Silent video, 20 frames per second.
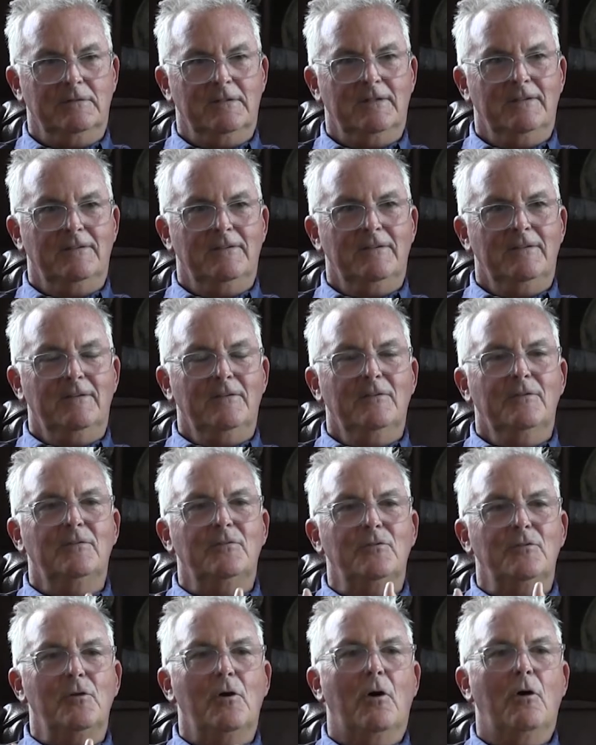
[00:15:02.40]
Oh.
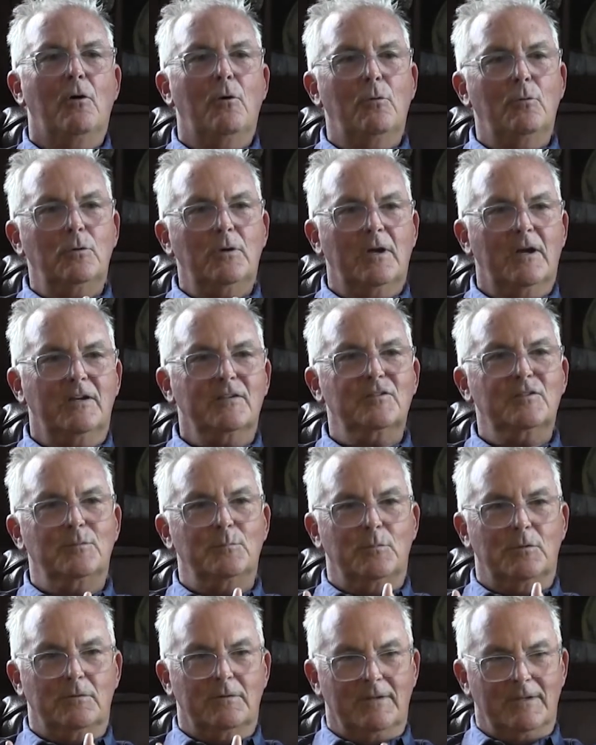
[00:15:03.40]
No
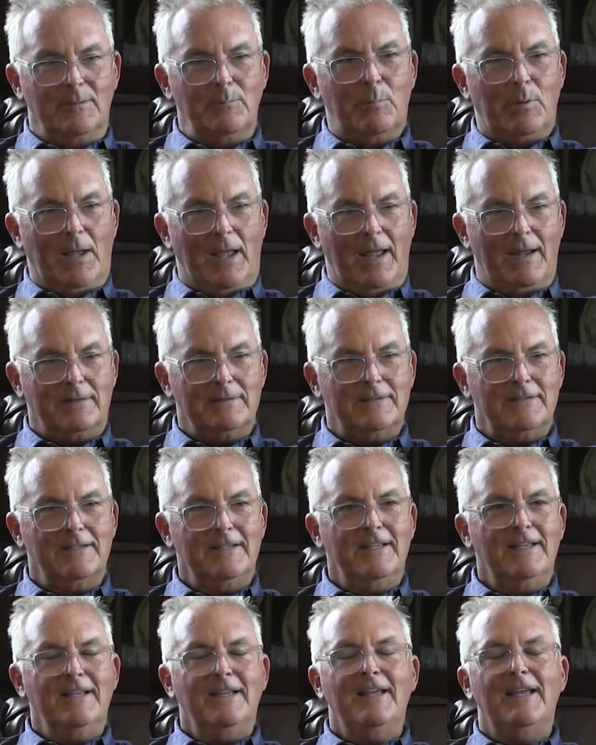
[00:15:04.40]
customer impact.
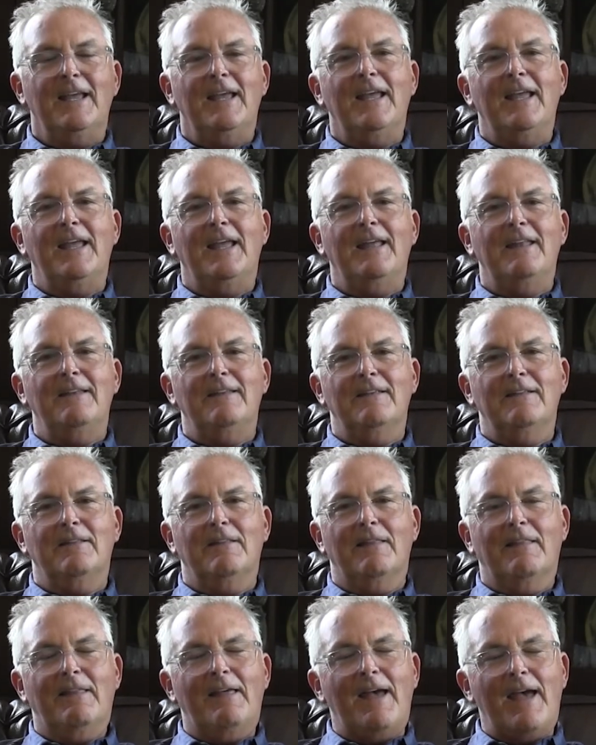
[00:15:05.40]
And
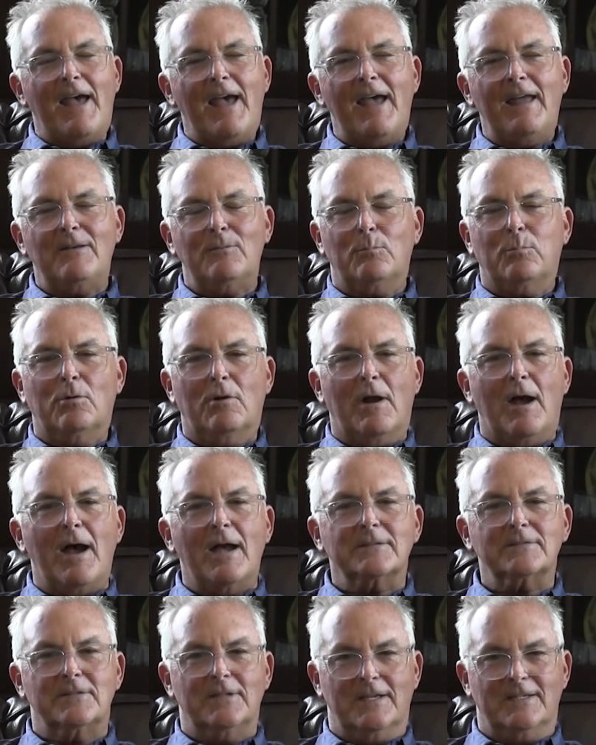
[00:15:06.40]
that
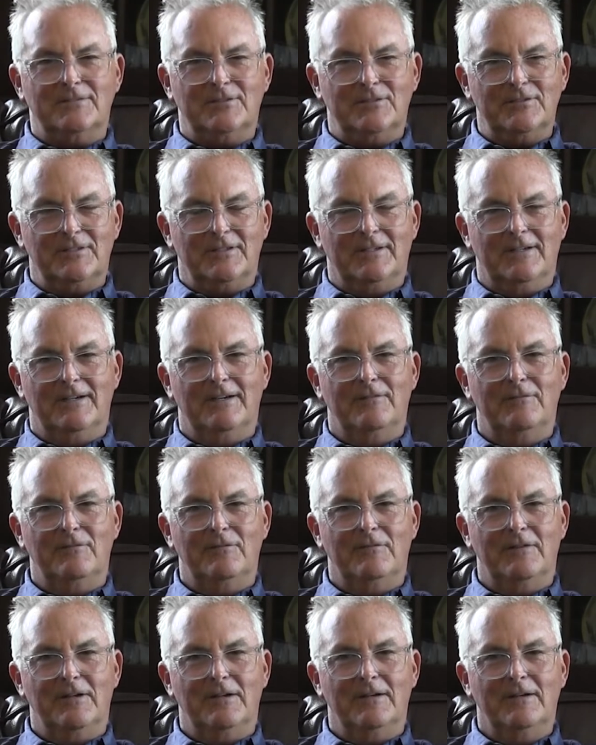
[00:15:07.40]
process
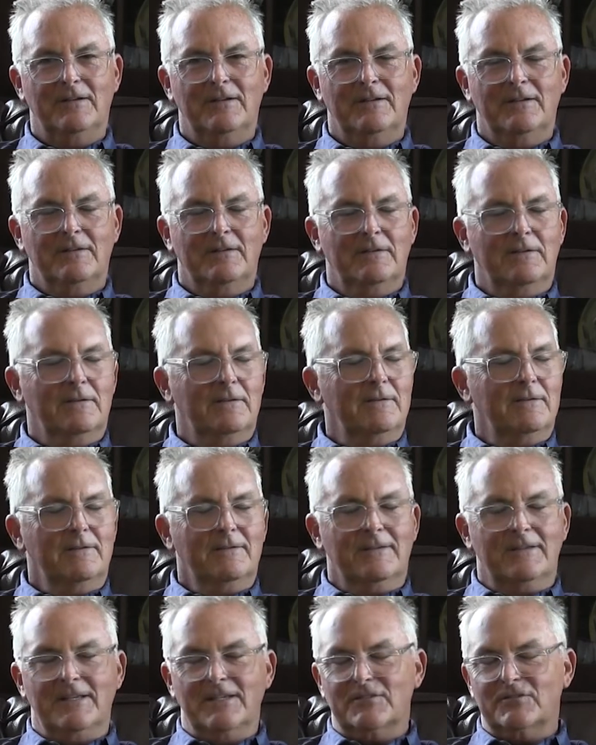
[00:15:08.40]
of
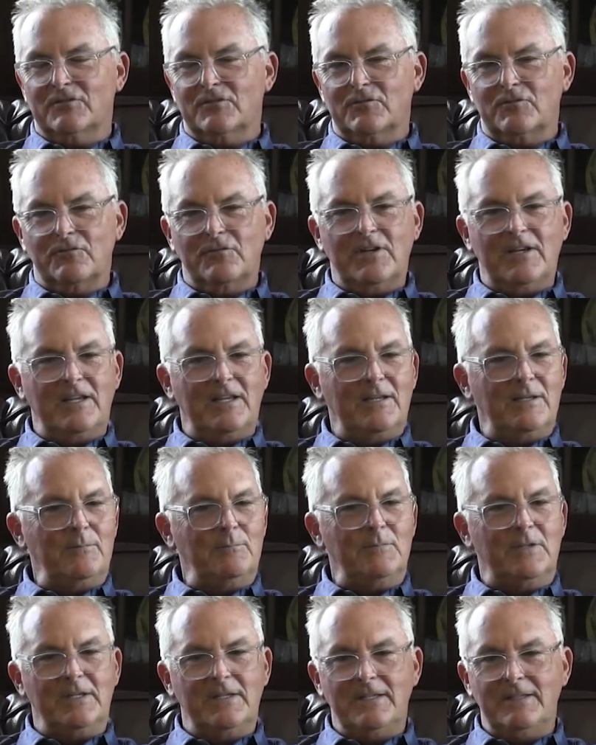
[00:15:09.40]
uh,
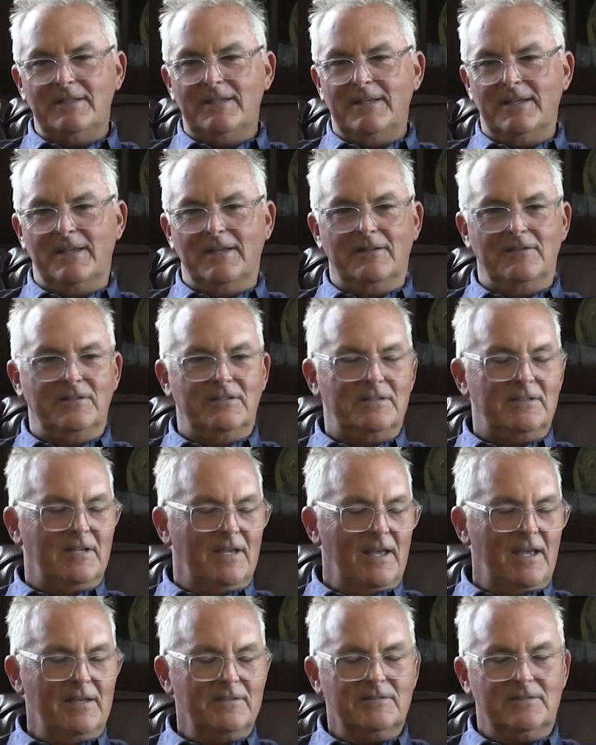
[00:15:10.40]
extreme detail,
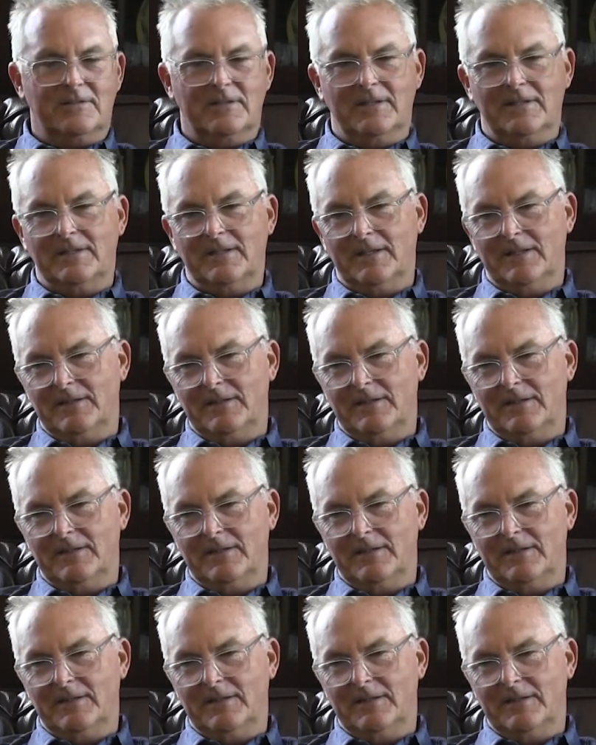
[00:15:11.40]
testing,